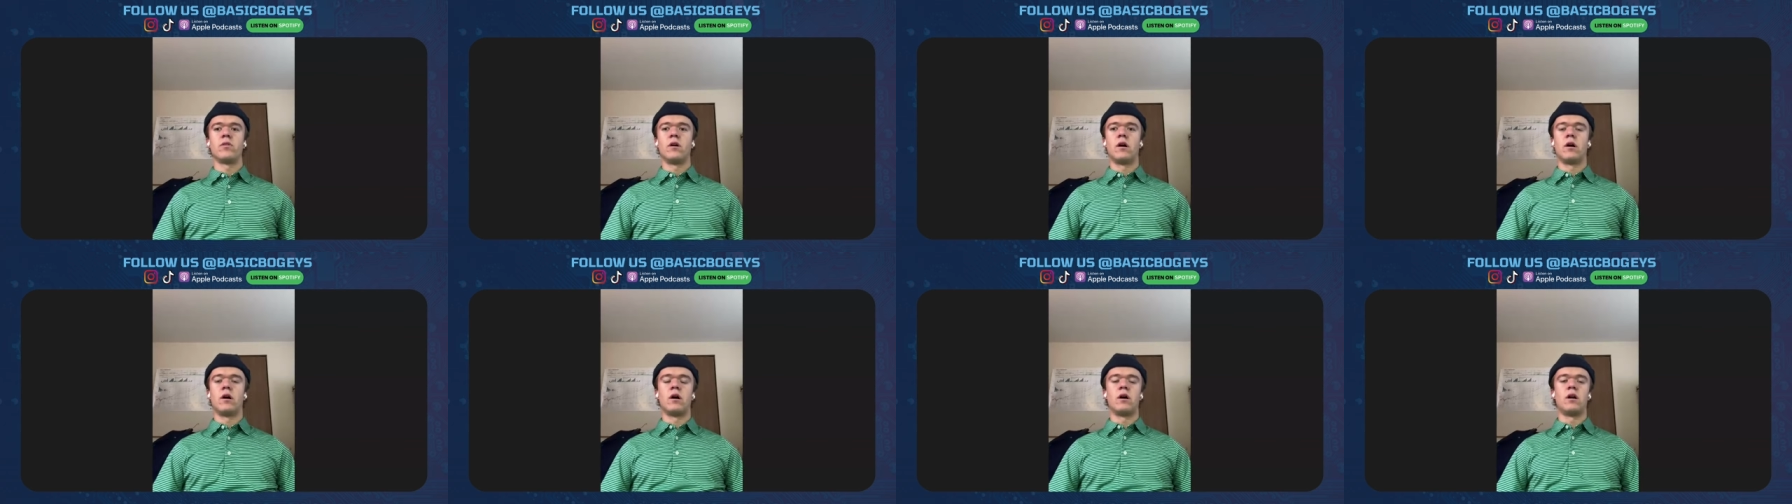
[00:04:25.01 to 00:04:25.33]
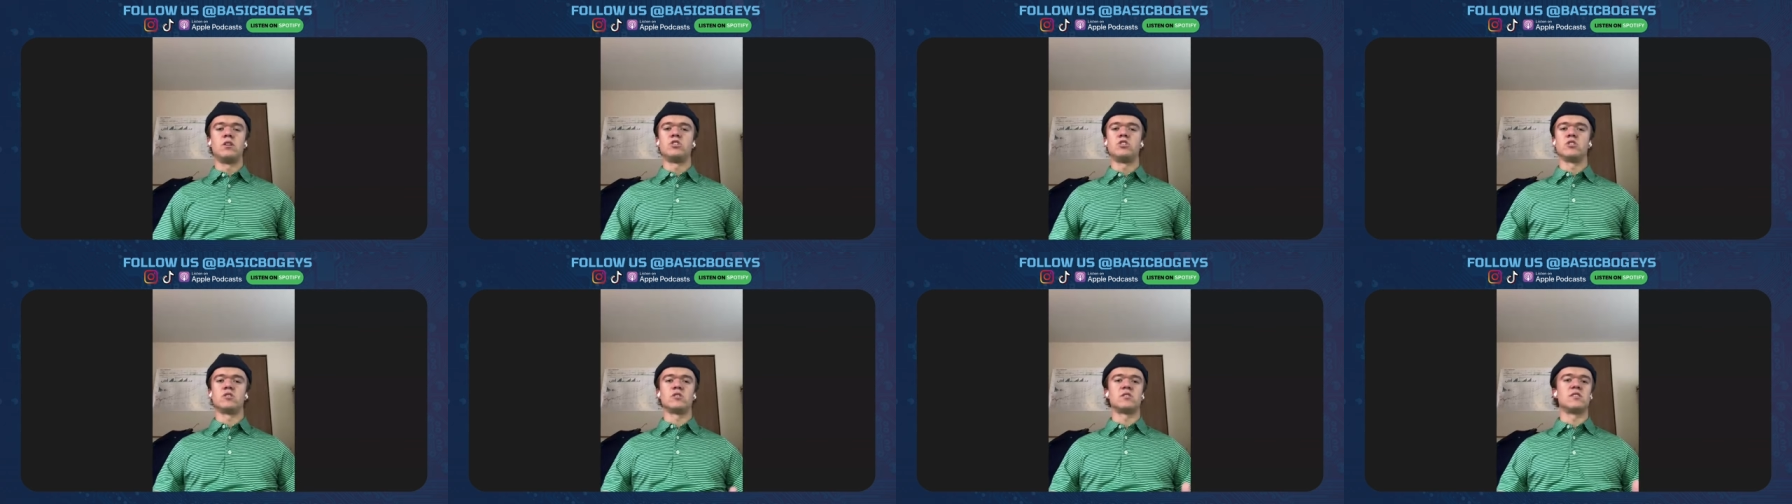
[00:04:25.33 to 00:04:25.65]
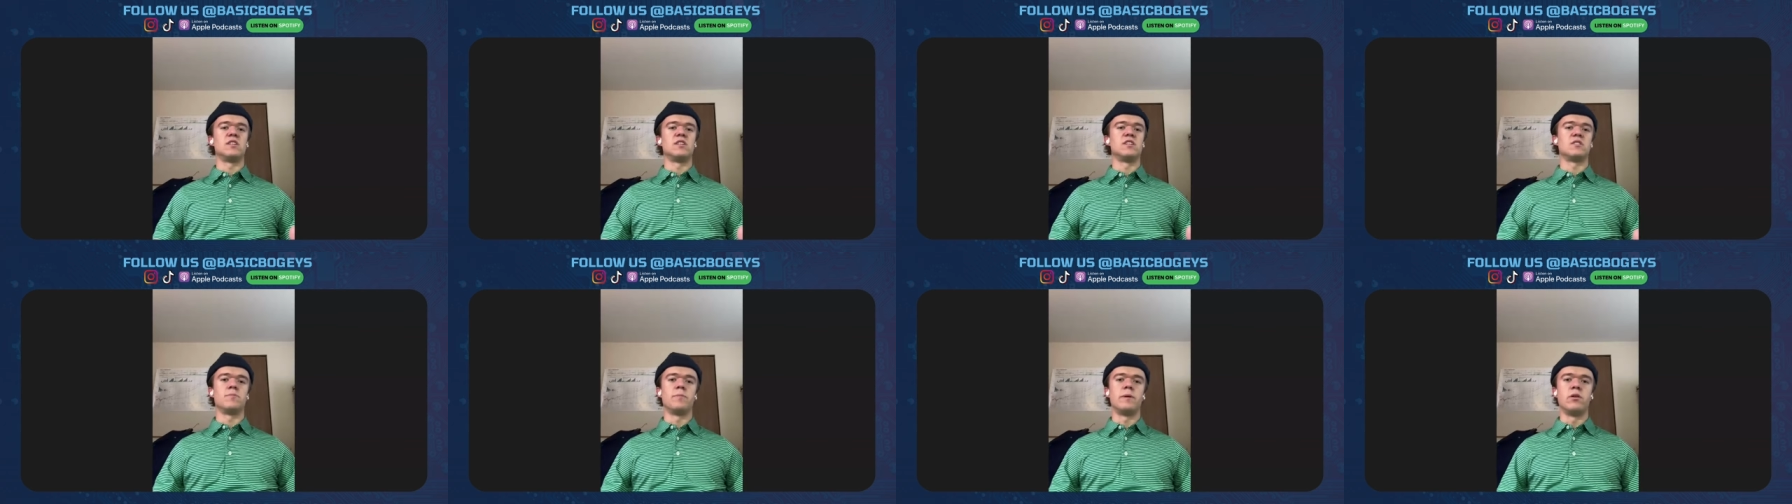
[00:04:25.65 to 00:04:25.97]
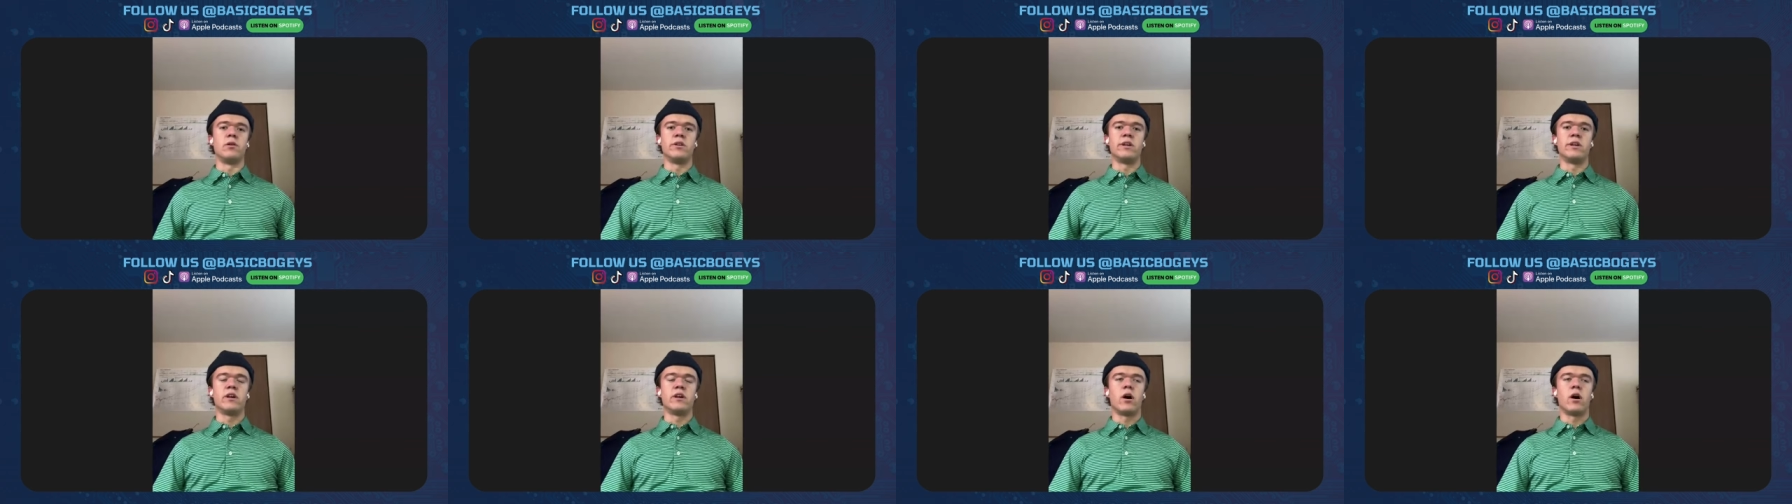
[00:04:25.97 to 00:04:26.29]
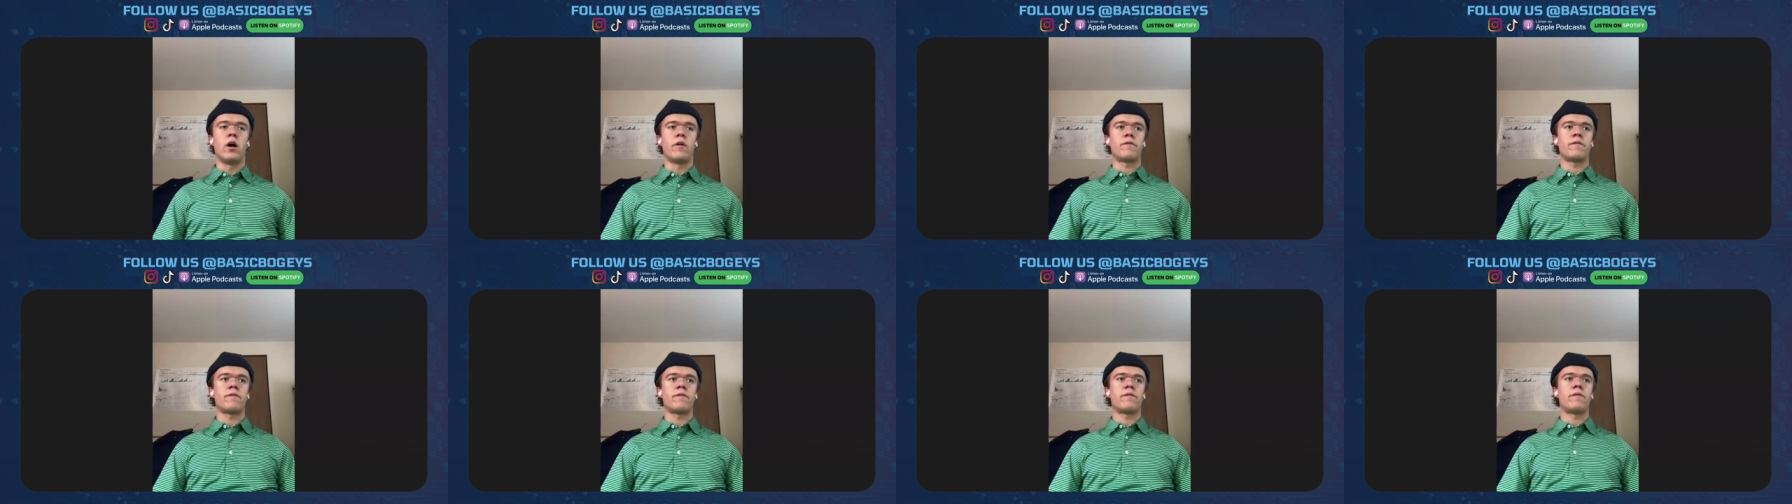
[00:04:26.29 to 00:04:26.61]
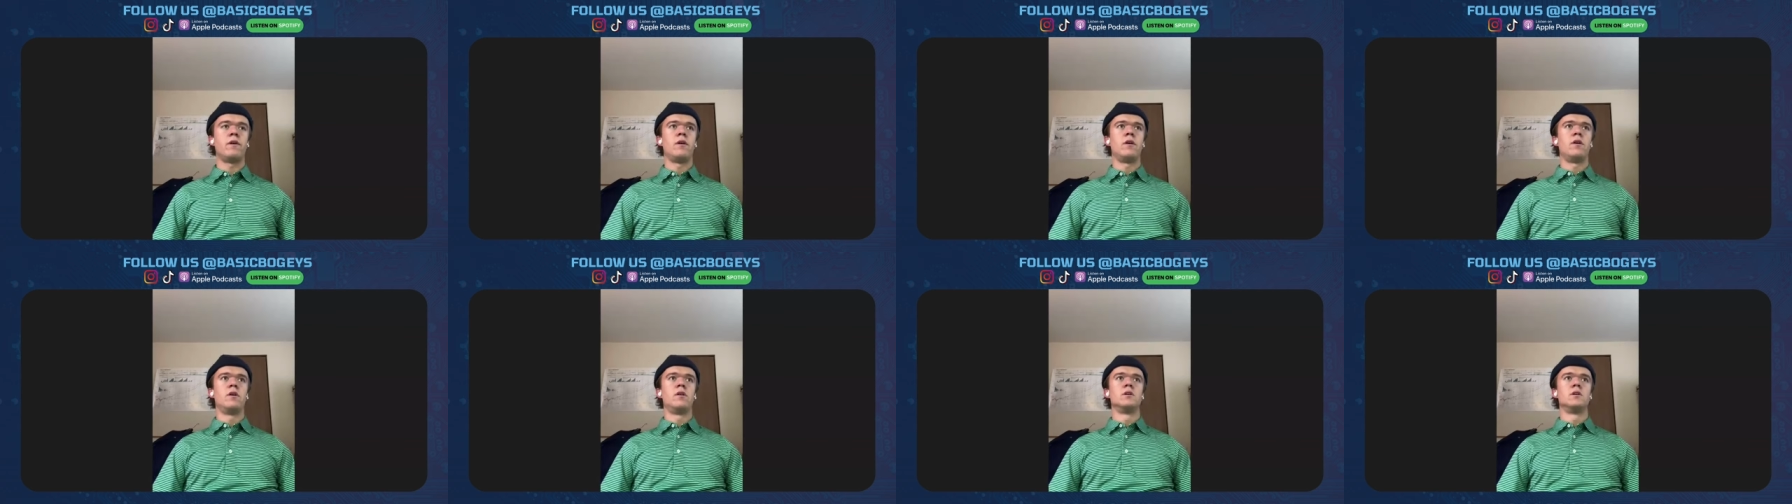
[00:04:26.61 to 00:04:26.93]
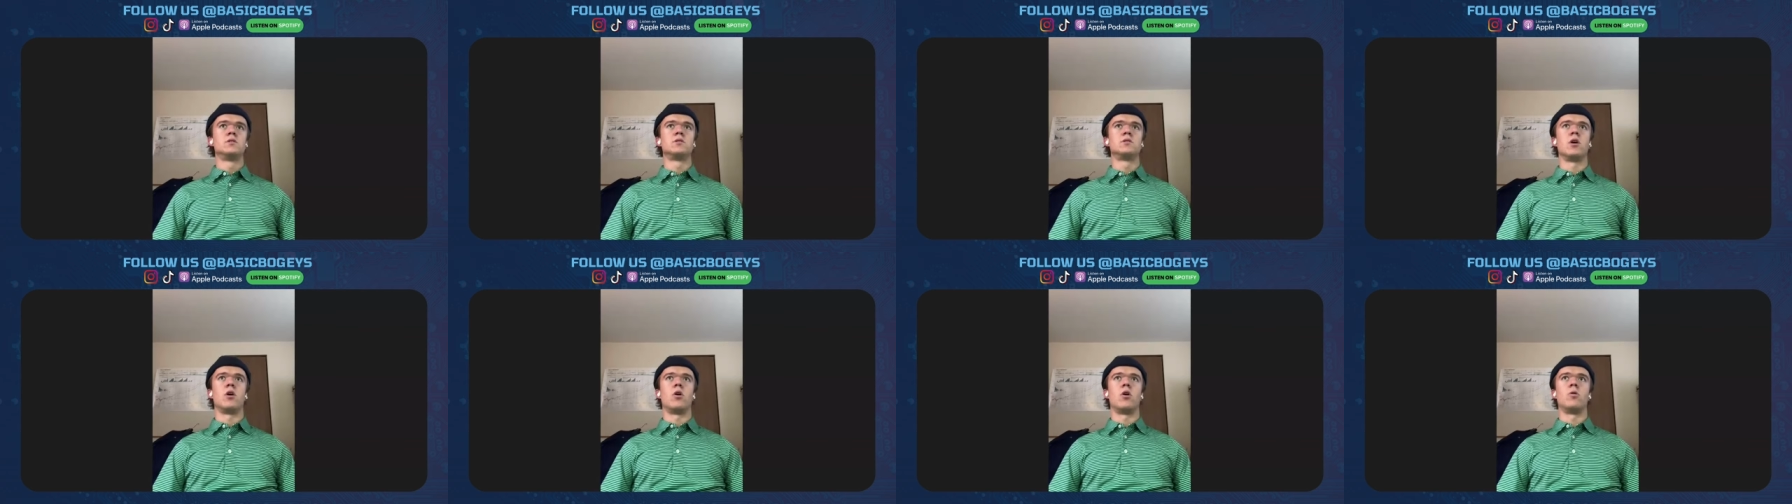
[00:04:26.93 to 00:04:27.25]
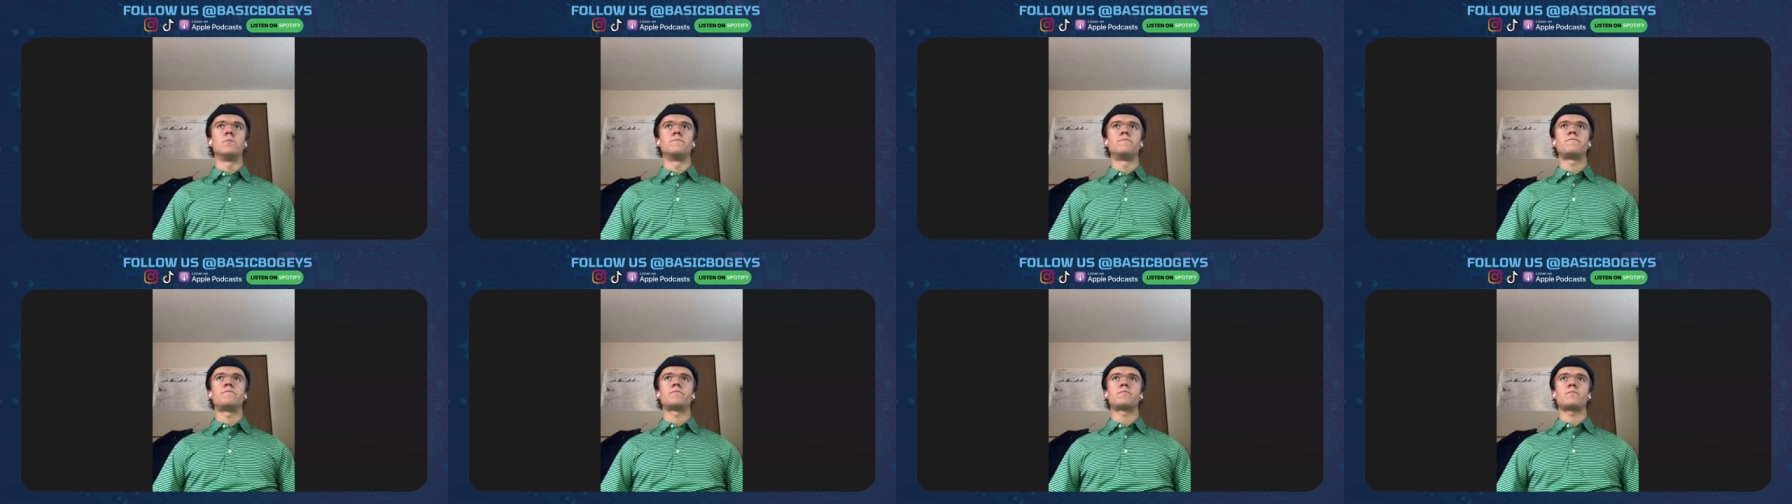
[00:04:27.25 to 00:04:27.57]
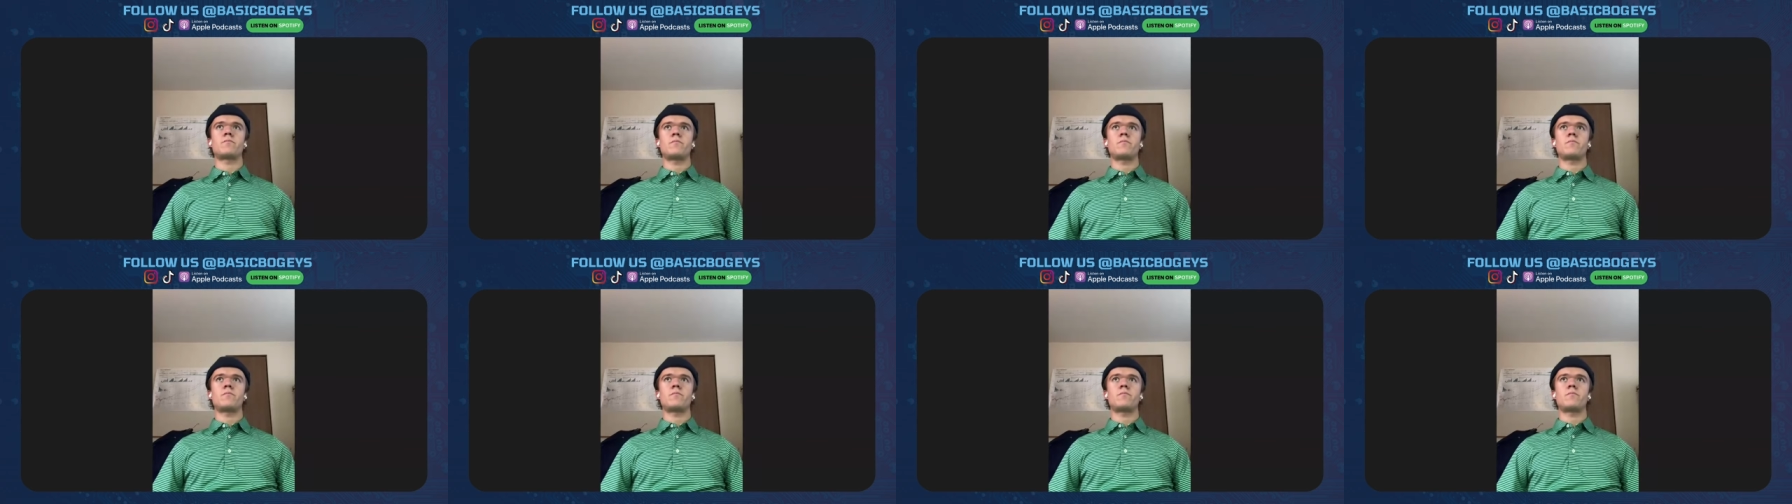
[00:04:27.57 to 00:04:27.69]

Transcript: uh, just disability golf. So